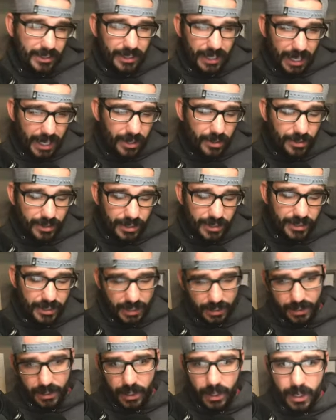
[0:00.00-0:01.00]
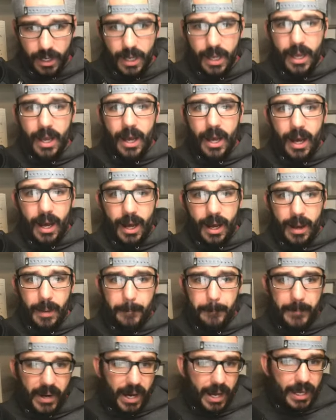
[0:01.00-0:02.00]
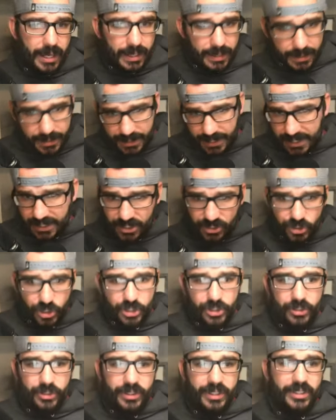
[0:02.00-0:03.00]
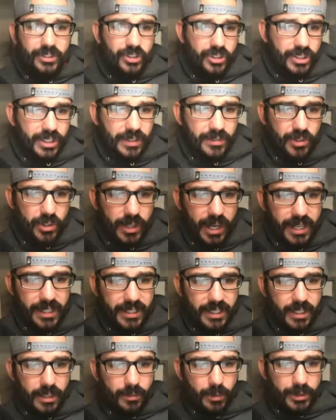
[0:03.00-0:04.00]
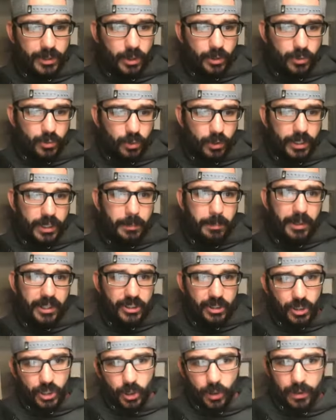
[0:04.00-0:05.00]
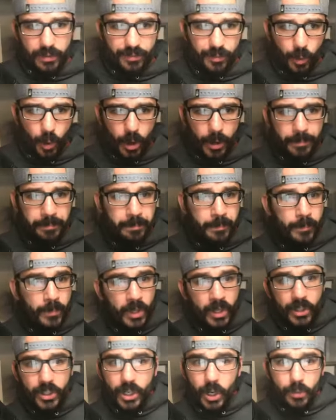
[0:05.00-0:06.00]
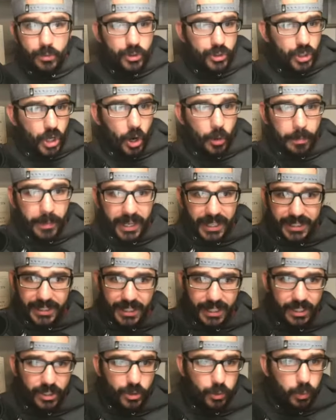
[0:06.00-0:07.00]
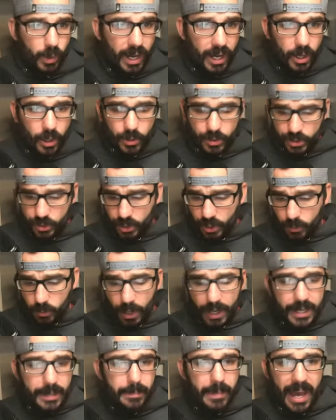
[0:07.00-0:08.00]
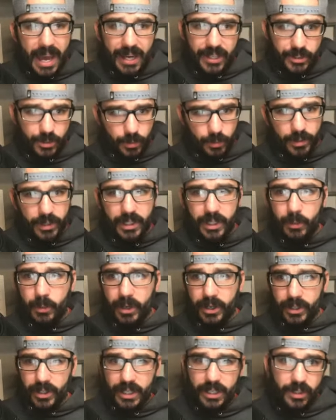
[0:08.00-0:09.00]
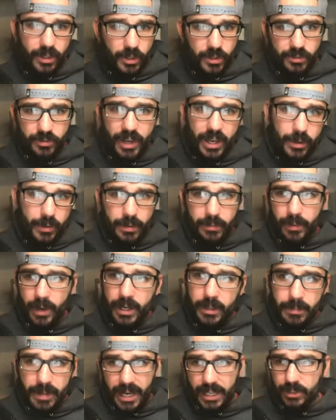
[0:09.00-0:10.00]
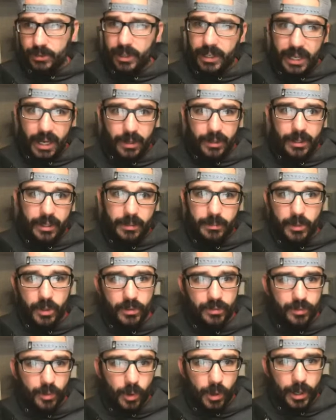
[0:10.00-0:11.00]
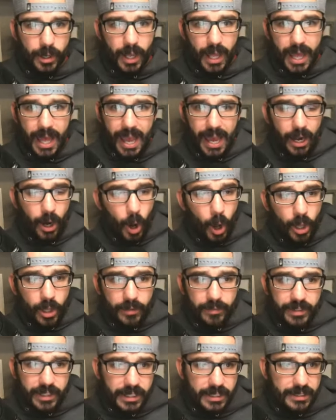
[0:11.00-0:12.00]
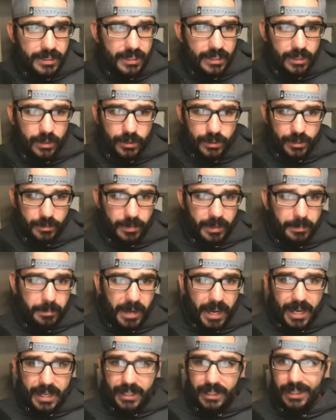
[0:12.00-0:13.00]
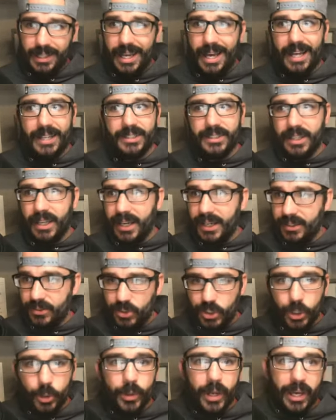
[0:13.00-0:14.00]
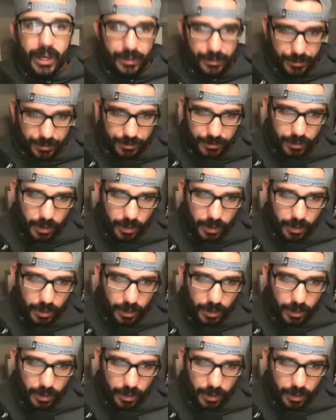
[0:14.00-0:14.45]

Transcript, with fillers: Sanders is sitting there. Uh, but this generally just gives you an idea of what those rookie picks are going for. You know, Joe Mixon as well. So the running backs are really where you're getting those veteran running backs right now getting moved for. And all of these deals have been made in the last like two days.